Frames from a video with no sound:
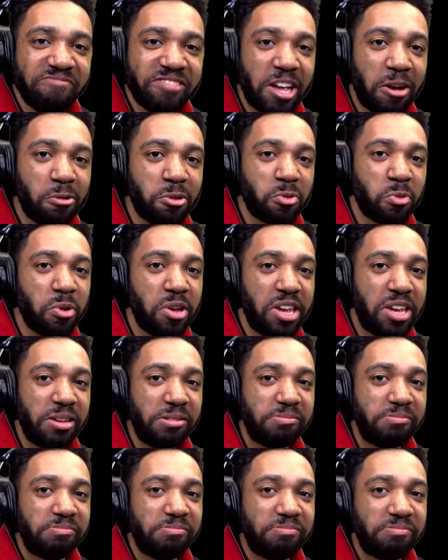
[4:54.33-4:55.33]
That was weak.
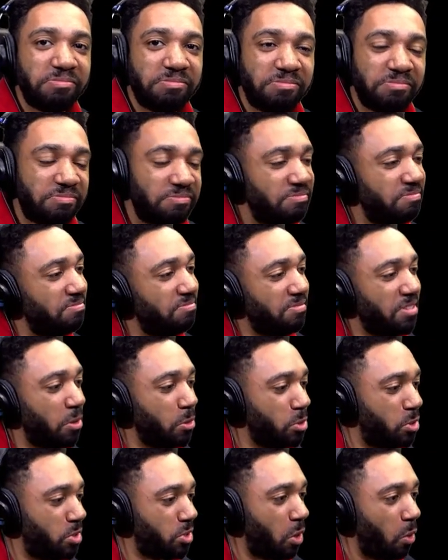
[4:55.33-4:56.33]
That
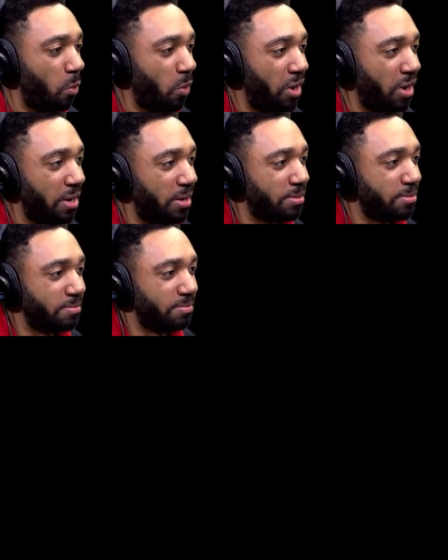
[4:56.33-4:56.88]
was so weak.